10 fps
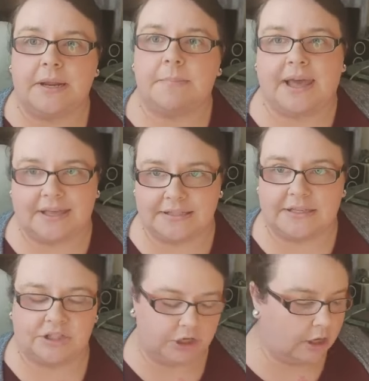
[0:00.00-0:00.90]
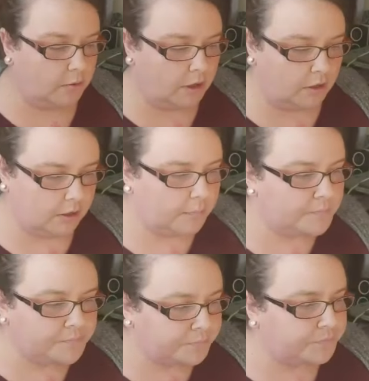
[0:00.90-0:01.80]
bags as you go along.
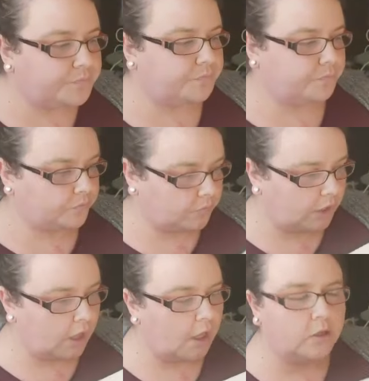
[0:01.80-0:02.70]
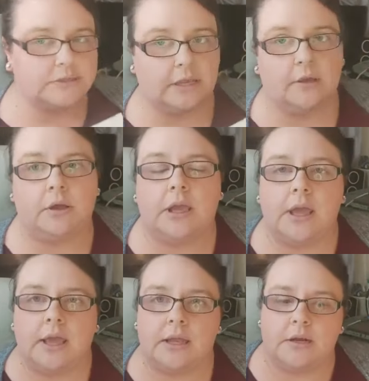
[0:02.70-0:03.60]
Also,
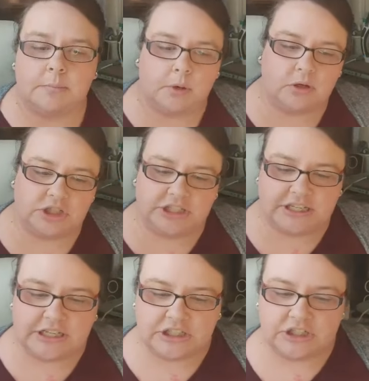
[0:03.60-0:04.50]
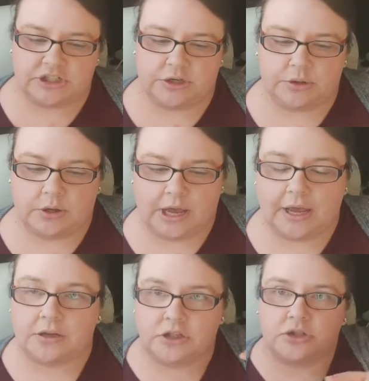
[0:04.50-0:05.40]
in the book, she teaches you
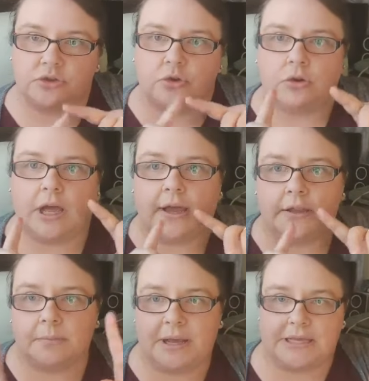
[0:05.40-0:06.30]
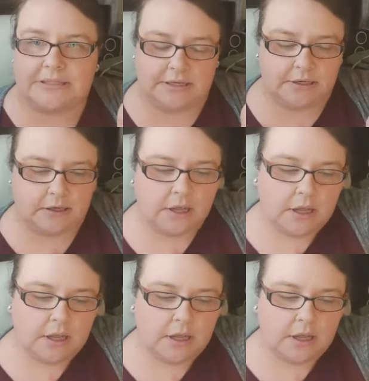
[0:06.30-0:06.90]
how to draw out the pattern.